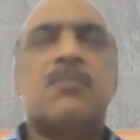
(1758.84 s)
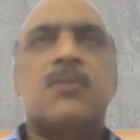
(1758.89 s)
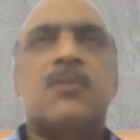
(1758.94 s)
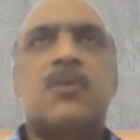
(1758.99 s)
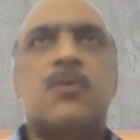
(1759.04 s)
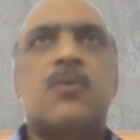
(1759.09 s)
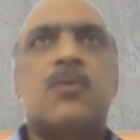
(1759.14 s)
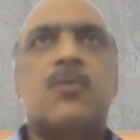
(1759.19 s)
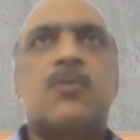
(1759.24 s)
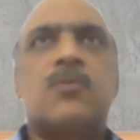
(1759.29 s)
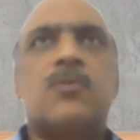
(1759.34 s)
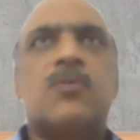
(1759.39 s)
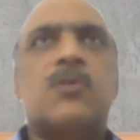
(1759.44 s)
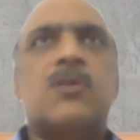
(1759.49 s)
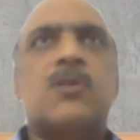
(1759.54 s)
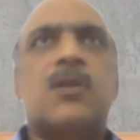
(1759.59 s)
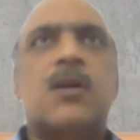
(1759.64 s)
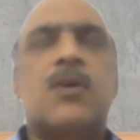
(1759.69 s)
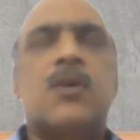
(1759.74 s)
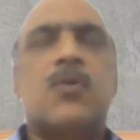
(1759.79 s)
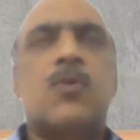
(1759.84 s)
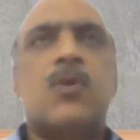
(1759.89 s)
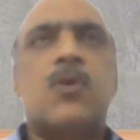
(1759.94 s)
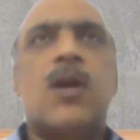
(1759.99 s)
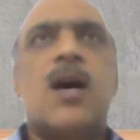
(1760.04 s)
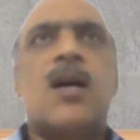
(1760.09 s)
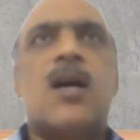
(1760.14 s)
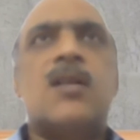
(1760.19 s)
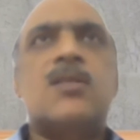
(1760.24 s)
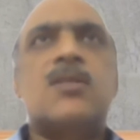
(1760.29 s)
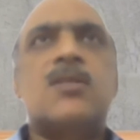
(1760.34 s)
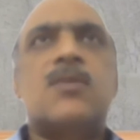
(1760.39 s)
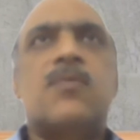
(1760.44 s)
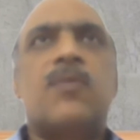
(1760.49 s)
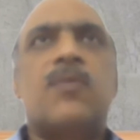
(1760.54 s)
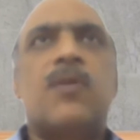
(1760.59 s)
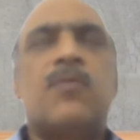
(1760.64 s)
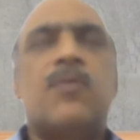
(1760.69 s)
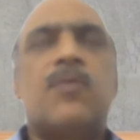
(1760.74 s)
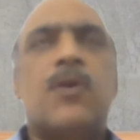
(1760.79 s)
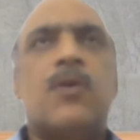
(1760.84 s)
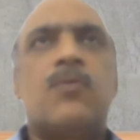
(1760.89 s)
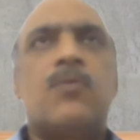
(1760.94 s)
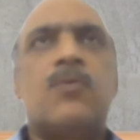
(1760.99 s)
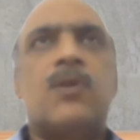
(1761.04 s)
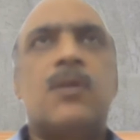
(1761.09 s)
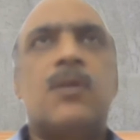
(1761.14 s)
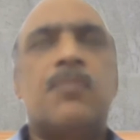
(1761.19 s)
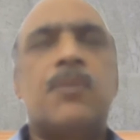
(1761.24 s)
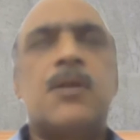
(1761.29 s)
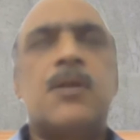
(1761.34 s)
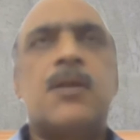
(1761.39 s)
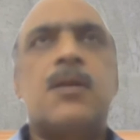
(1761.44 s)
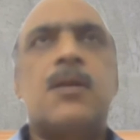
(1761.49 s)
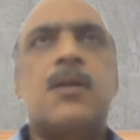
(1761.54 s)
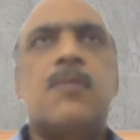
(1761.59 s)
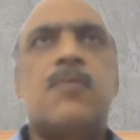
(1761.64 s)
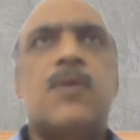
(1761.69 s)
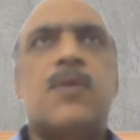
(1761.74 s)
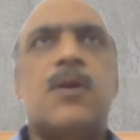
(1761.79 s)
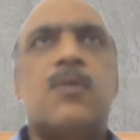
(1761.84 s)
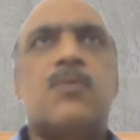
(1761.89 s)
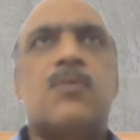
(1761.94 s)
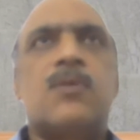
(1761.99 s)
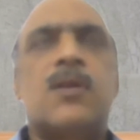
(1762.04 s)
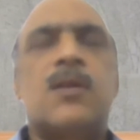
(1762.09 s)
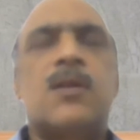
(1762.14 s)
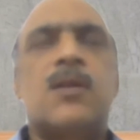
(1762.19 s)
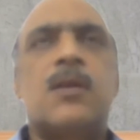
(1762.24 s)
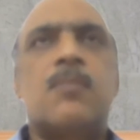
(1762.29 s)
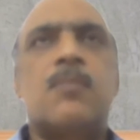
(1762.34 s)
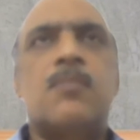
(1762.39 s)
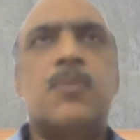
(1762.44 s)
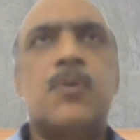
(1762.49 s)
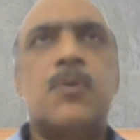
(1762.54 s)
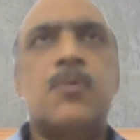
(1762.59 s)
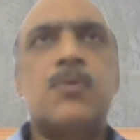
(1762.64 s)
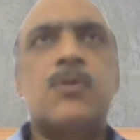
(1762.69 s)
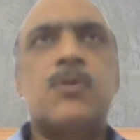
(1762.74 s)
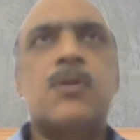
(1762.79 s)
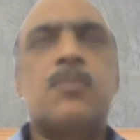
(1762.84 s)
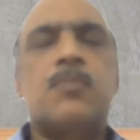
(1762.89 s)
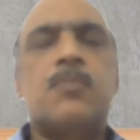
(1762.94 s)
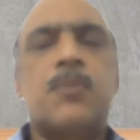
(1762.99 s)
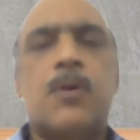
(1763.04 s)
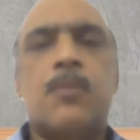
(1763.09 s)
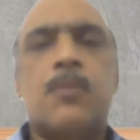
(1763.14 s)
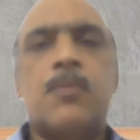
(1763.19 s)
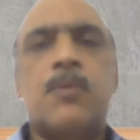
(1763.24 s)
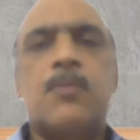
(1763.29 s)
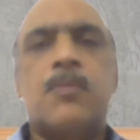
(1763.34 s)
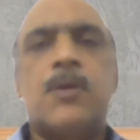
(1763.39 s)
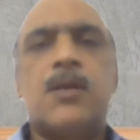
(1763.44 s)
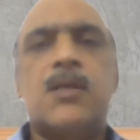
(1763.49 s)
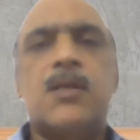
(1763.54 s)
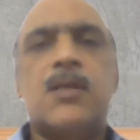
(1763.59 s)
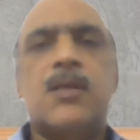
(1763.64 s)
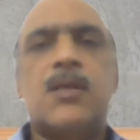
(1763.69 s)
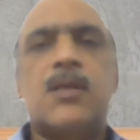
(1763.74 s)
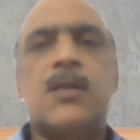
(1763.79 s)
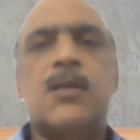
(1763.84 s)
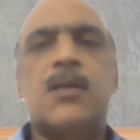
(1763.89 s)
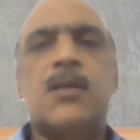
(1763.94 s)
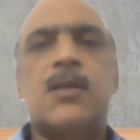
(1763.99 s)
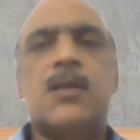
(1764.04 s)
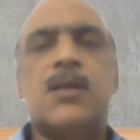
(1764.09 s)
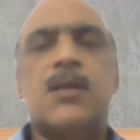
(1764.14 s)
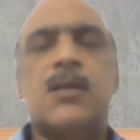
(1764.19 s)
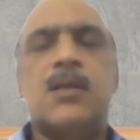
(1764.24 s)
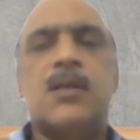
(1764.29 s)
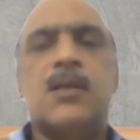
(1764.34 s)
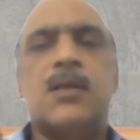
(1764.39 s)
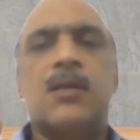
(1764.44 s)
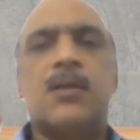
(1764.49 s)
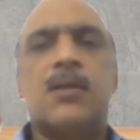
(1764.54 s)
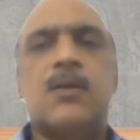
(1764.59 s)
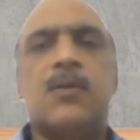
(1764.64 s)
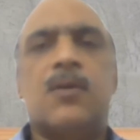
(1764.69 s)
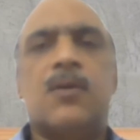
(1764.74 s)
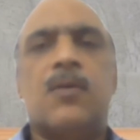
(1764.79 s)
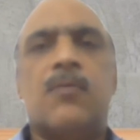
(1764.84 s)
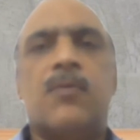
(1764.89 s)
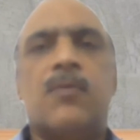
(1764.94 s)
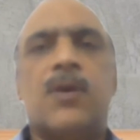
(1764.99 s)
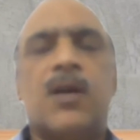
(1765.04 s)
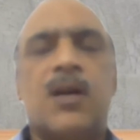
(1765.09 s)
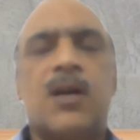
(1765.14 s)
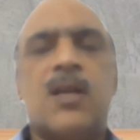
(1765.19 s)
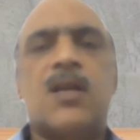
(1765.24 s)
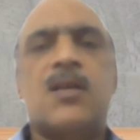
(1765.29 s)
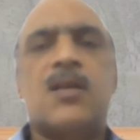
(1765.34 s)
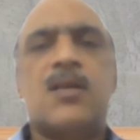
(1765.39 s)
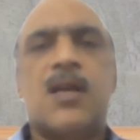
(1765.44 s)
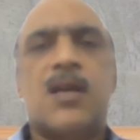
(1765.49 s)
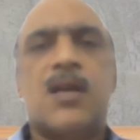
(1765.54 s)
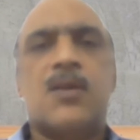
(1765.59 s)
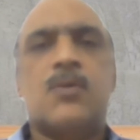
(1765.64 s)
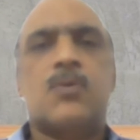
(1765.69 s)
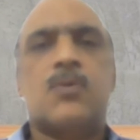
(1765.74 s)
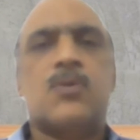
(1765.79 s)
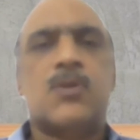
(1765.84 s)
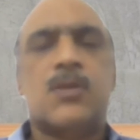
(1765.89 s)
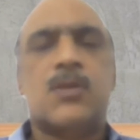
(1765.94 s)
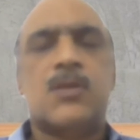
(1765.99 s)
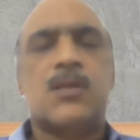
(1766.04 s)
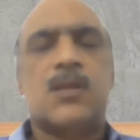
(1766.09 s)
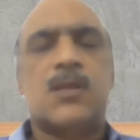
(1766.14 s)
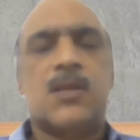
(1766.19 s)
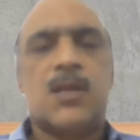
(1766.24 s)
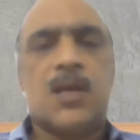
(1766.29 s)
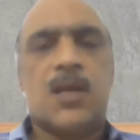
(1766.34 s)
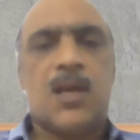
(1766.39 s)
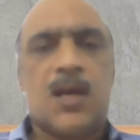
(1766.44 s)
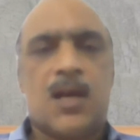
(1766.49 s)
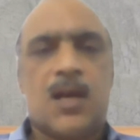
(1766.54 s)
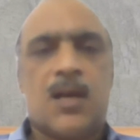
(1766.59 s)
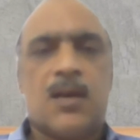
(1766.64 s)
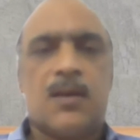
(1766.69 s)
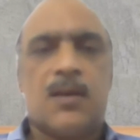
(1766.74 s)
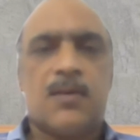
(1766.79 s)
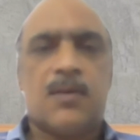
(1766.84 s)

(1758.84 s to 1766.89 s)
a collage we repeatedly found that improves the probability of a correct diagnosis in AI.